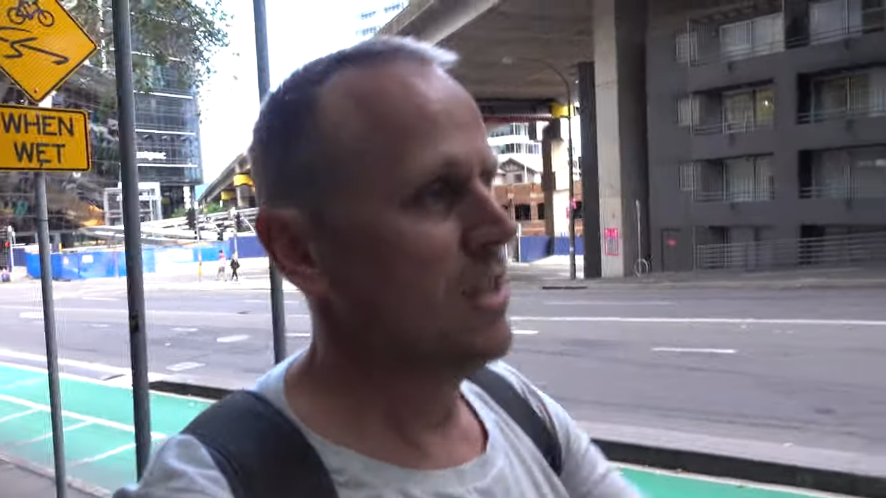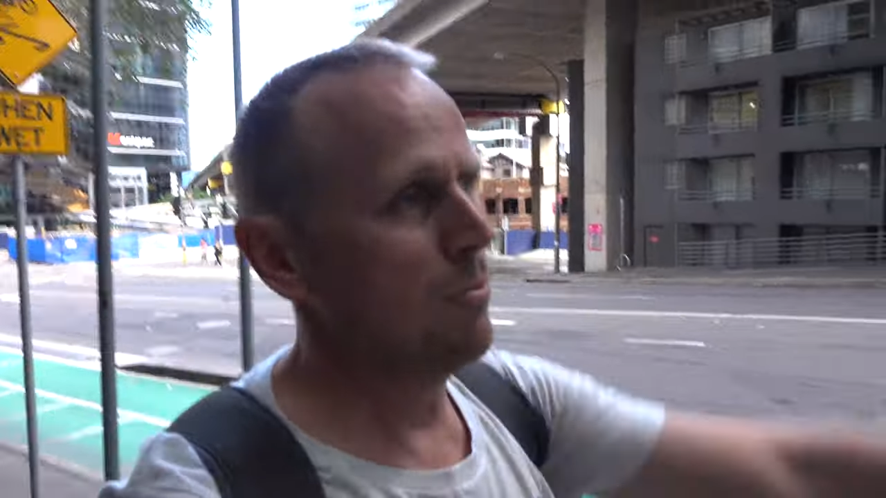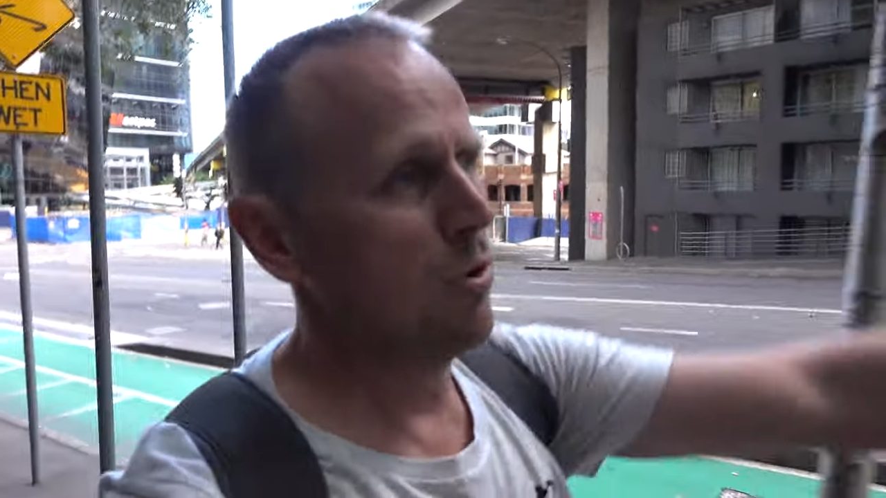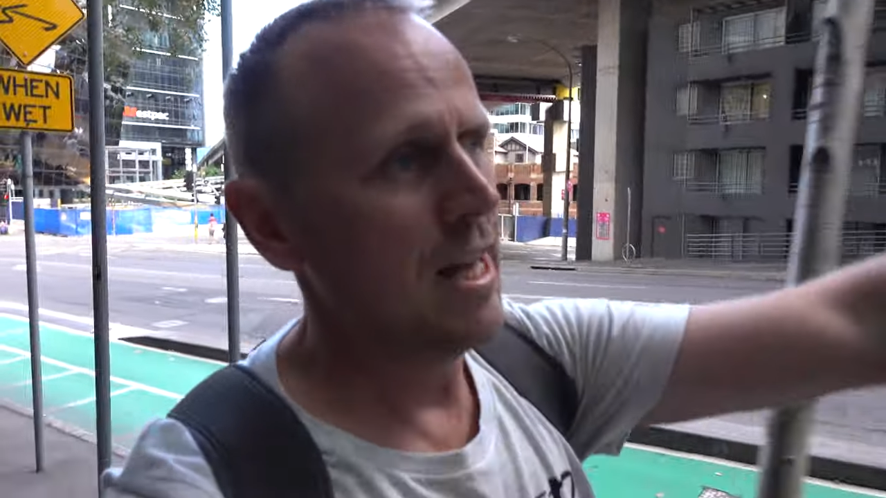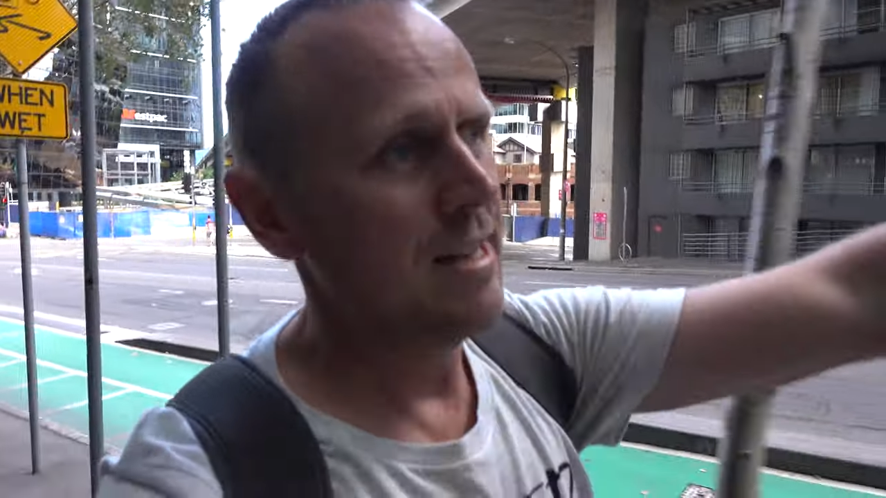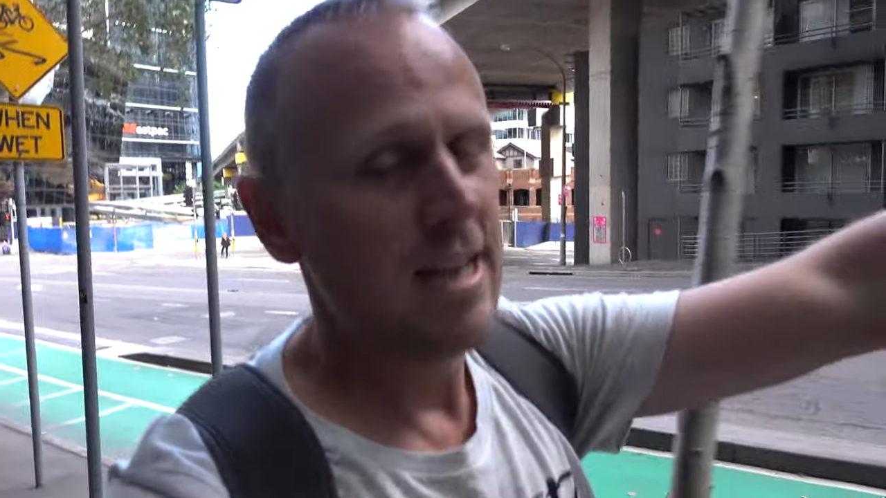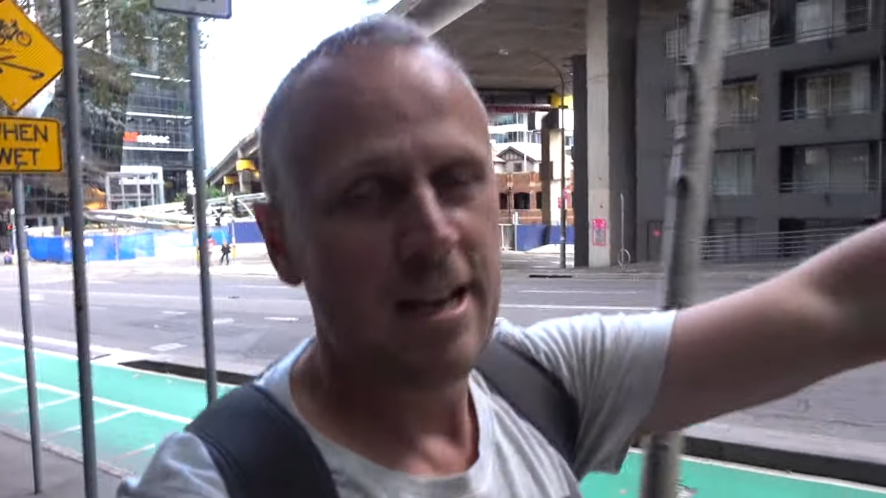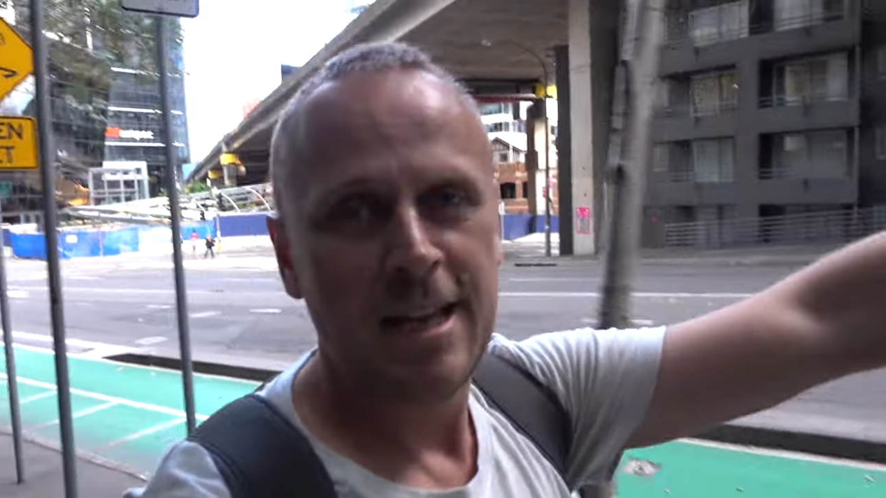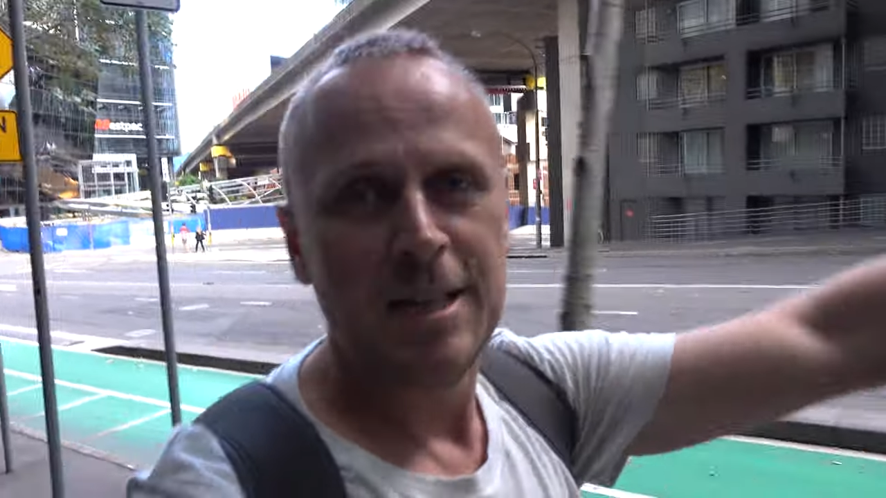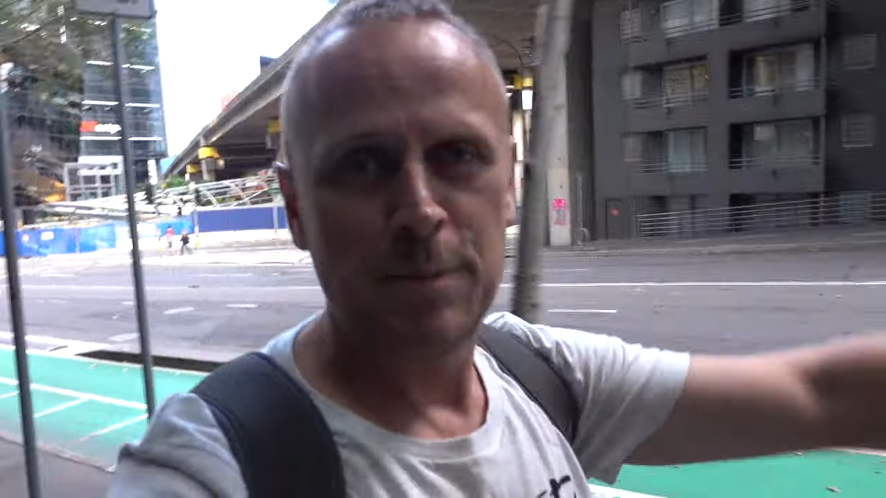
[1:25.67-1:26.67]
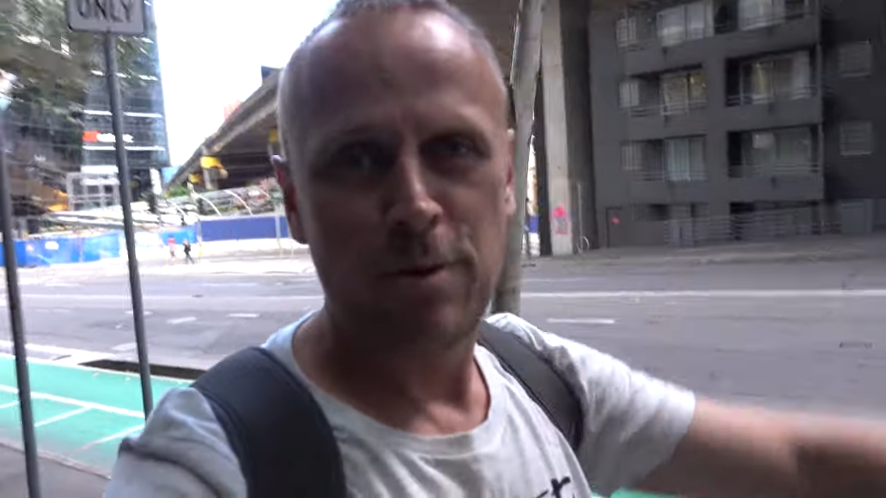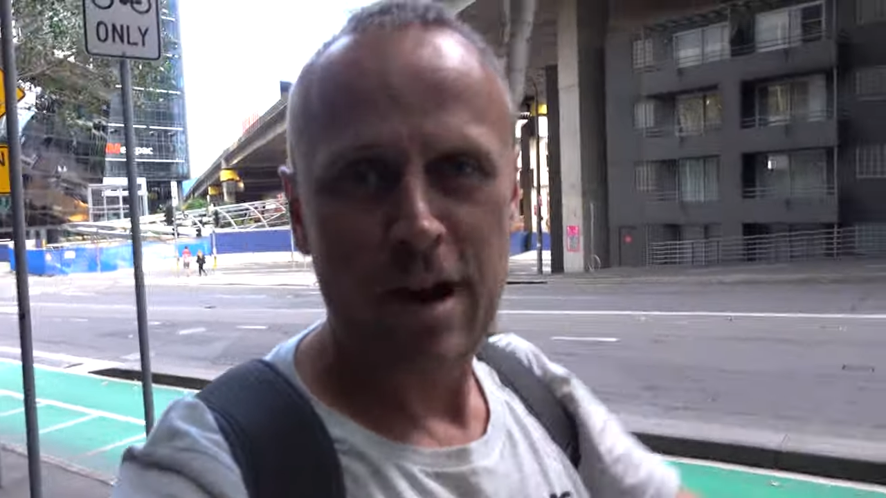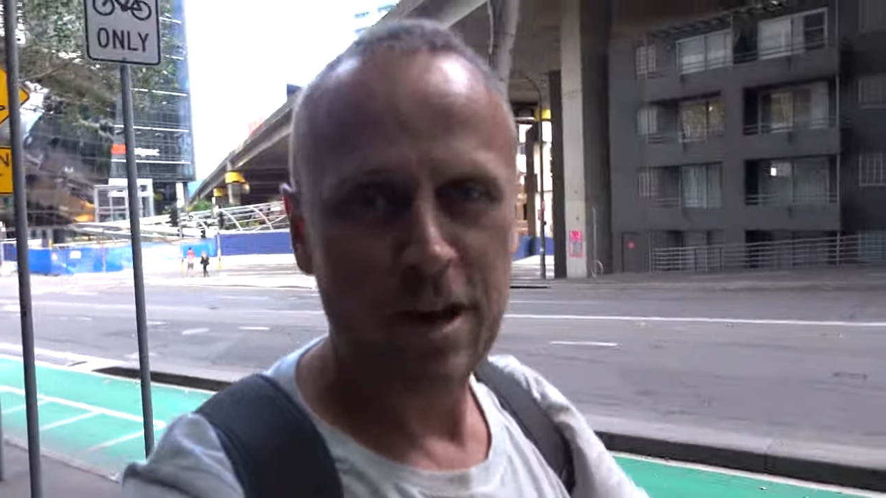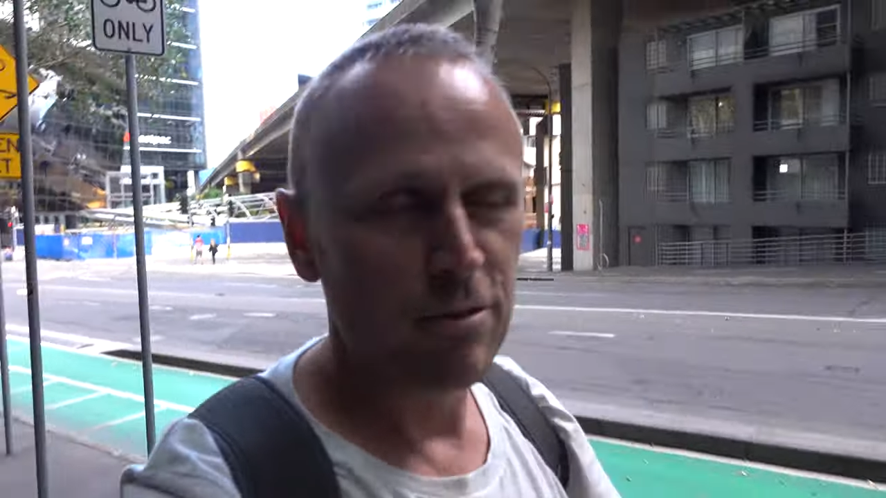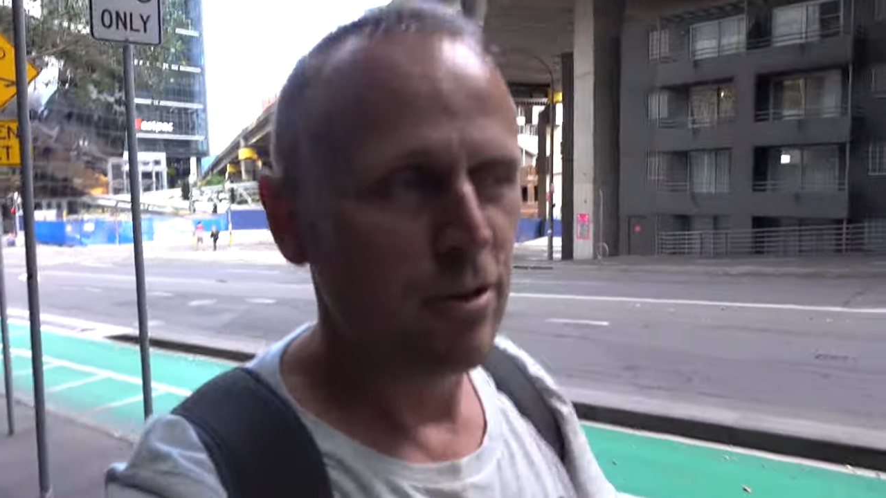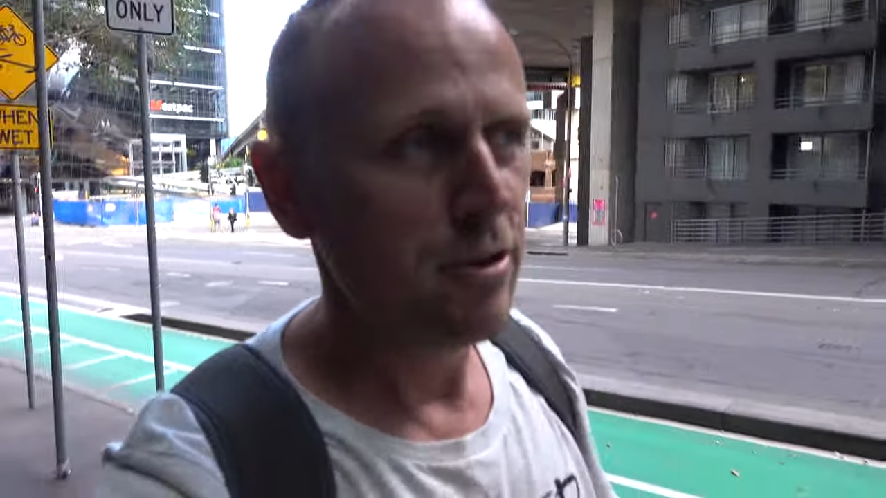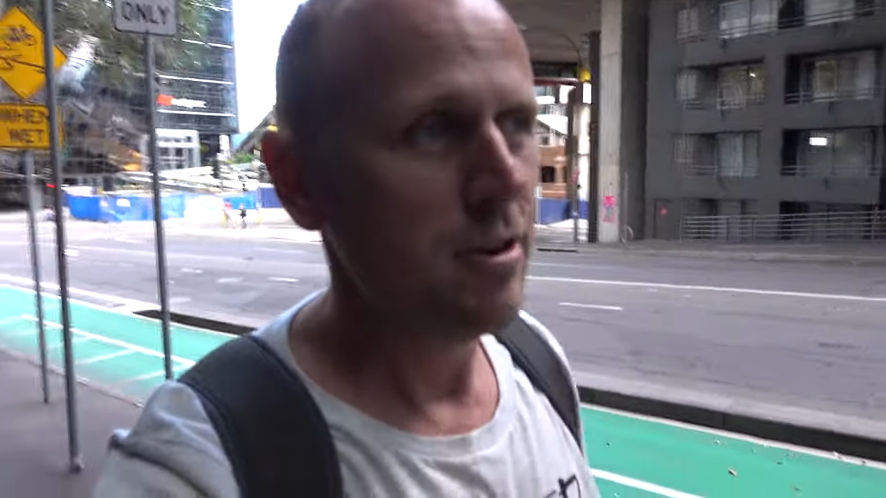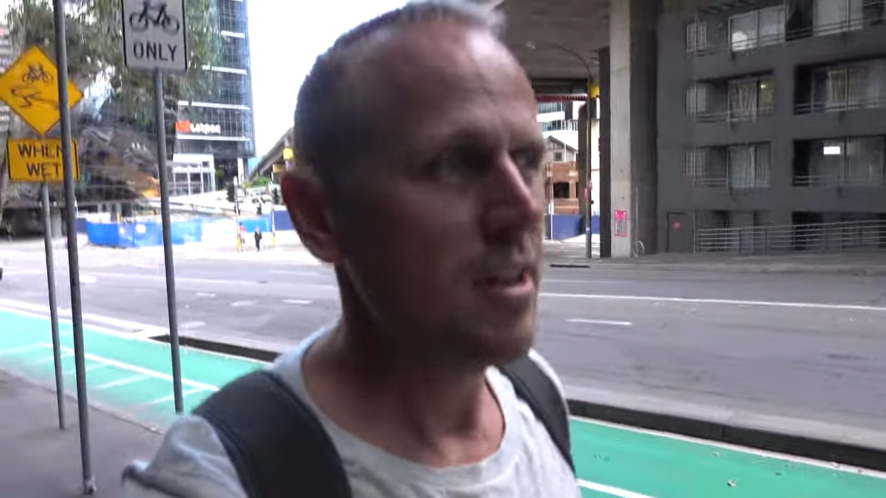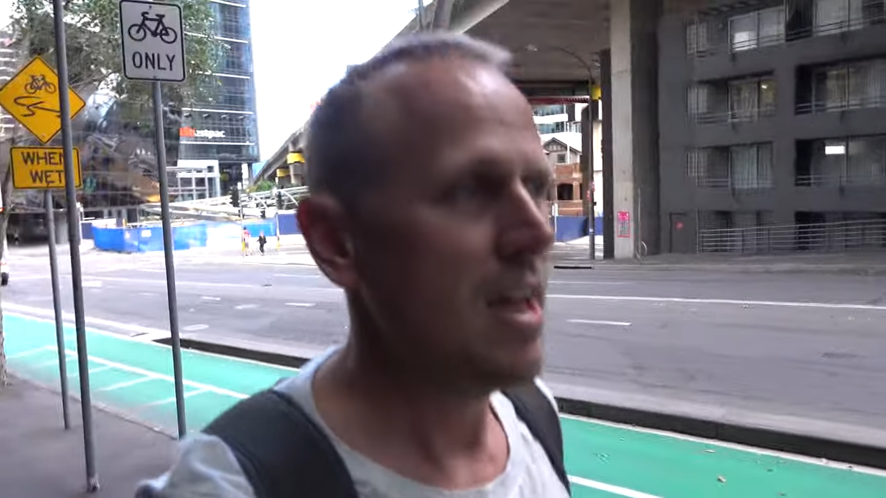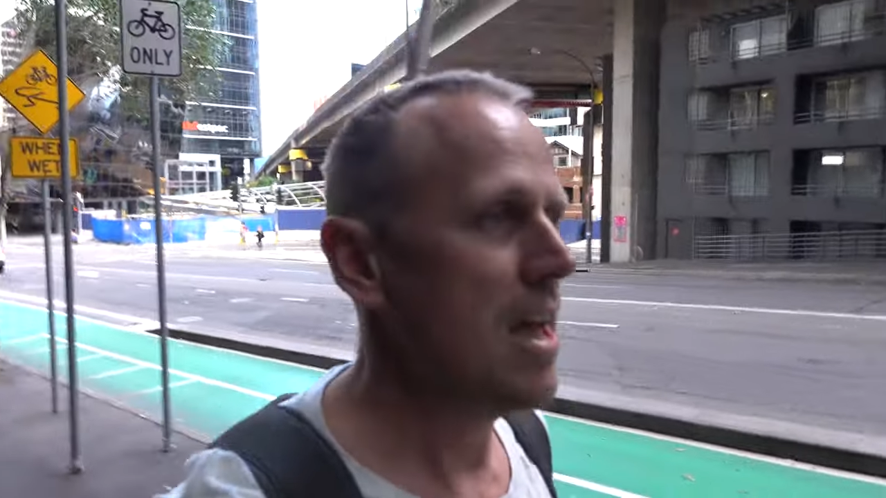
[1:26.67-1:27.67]
Then we'll head down here to
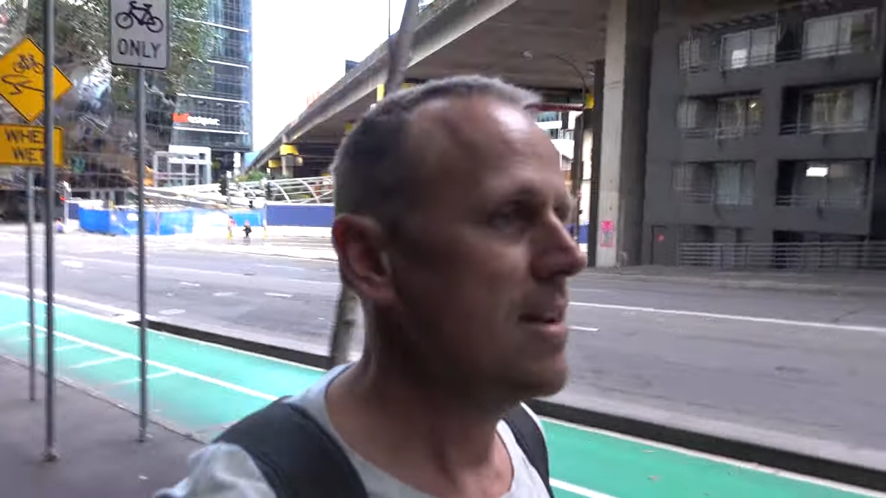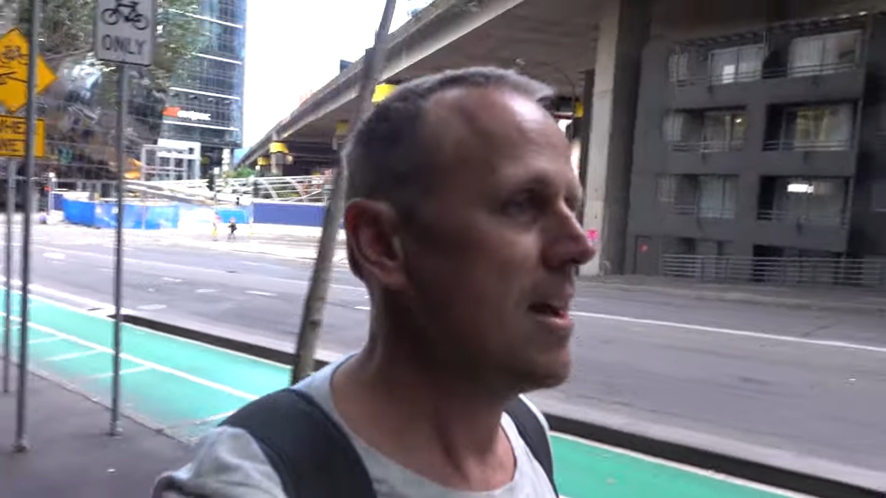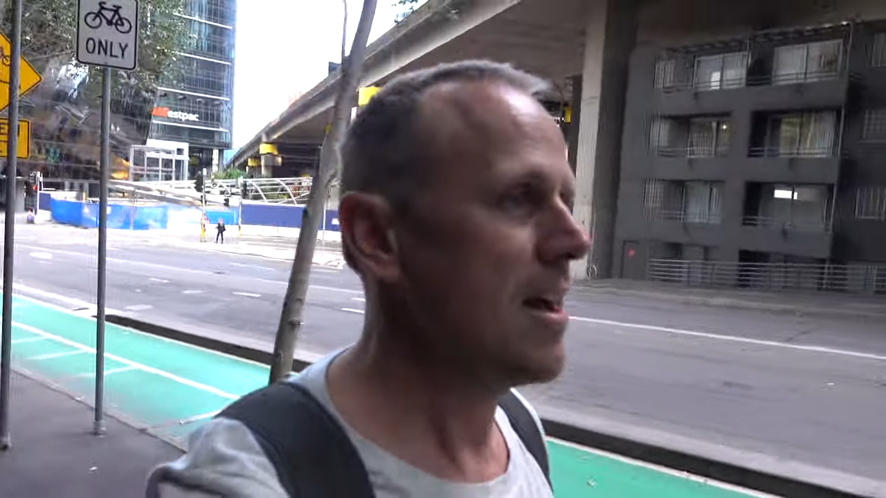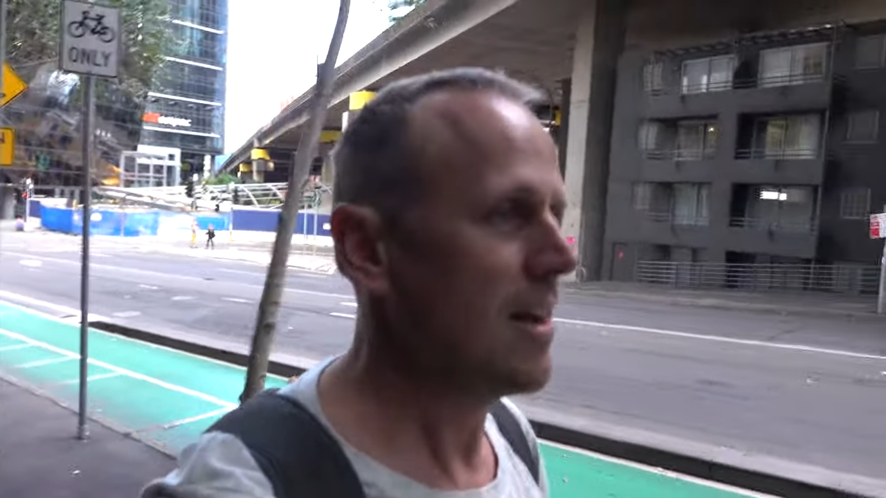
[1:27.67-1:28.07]
Barangaroo, and